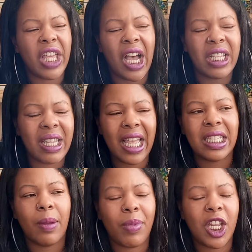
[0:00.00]
I get
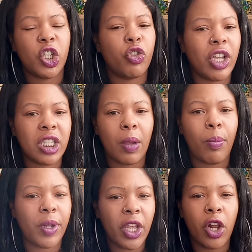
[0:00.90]
somebody stringing
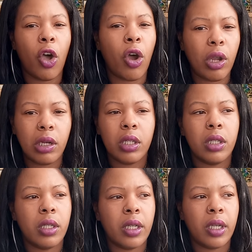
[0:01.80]
somebody along
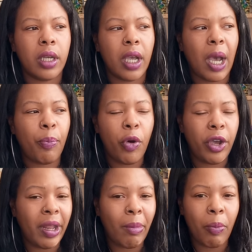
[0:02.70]
and
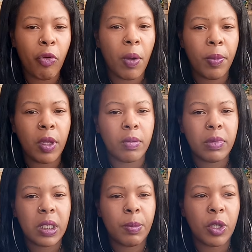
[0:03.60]
putting them in
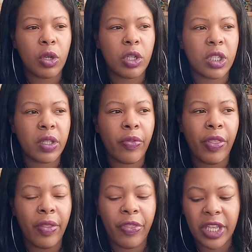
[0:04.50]
problems because
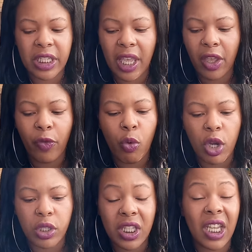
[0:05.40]
this King of
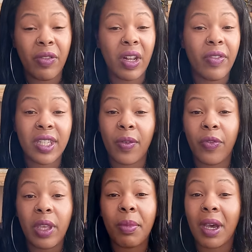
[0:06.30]
Wands, even if it's a
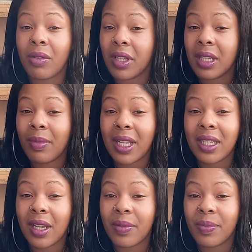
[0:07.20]
female, doesn't
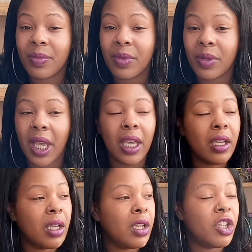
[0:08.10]
matter, okay?
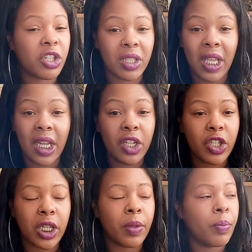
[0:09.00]
It's just the
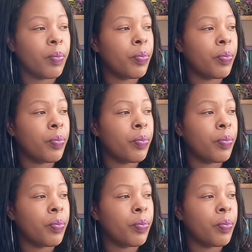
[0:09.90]
energy.